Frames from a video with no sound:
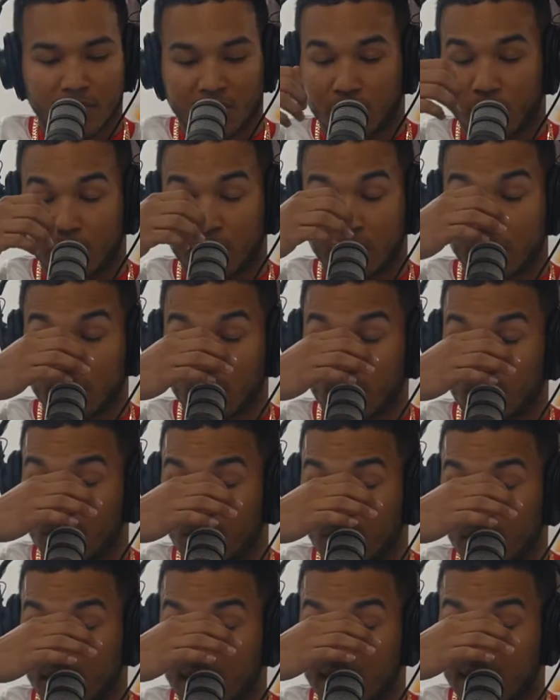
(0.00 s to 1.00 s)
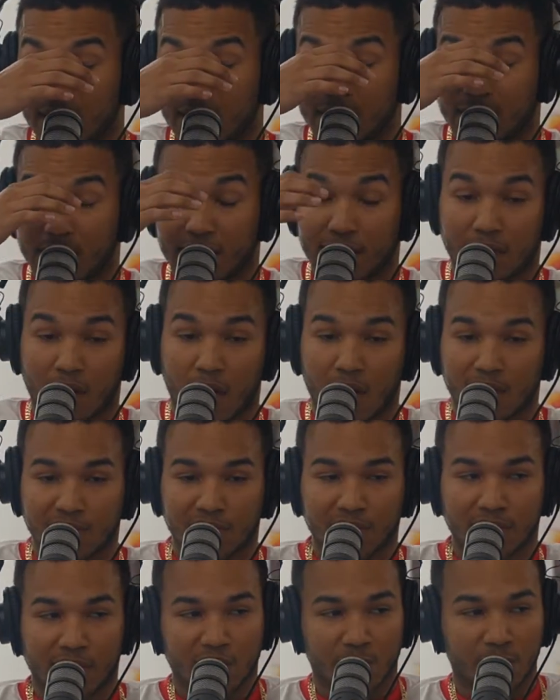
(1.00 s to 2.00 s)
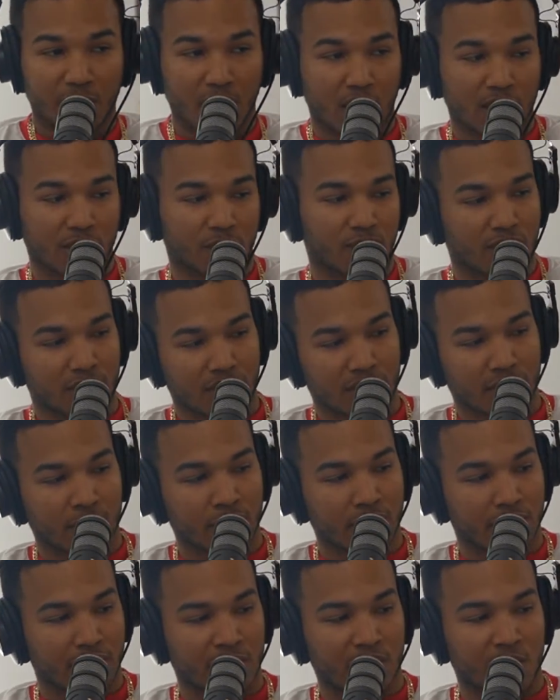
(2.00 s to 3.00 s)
So people, and, and, honestly, let's be honest with ourselves.